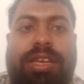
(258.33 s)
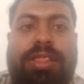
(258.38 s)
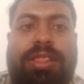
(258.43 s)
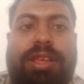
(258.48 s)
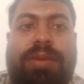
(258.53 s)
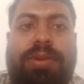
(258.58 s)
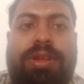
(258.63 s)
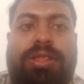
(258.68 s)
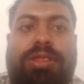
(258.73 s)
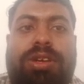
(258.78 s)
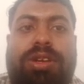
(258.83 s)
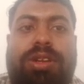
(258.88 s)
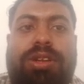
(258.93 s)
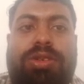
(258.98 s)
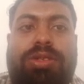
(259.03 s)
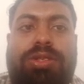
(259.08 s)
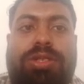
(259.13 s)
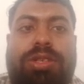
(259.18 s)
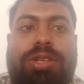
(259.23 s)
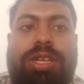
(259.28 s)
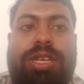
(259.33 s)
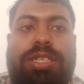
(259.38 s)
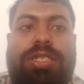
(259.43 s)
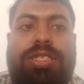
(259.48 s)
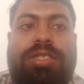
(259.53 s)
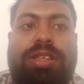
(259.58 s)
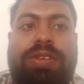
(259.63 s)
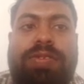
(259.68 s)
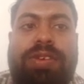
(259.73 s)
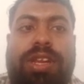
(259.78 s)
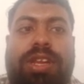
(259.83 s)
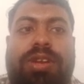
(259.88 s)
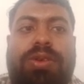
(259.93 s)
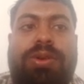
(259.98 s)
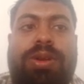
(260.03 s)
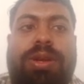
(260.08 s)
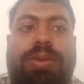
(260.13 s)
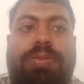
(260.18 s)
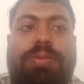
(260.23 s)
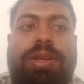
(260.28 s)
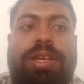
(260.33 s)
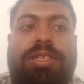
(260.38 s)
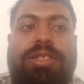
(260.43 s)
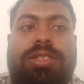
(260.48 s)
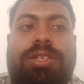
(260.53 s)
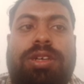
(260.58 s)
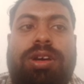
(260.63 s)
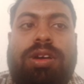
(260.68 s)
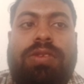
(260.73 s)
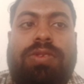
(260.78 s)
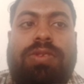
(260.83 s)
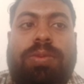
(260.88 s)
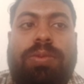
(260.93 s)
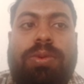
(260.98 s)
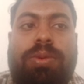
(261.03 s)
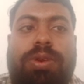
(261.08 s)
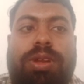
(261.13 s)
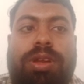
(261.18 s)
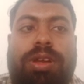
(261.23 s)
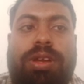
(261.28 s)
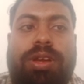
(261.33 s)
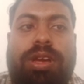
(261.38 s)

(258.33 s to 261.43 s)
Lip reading: the method used to reach the very low temperature of about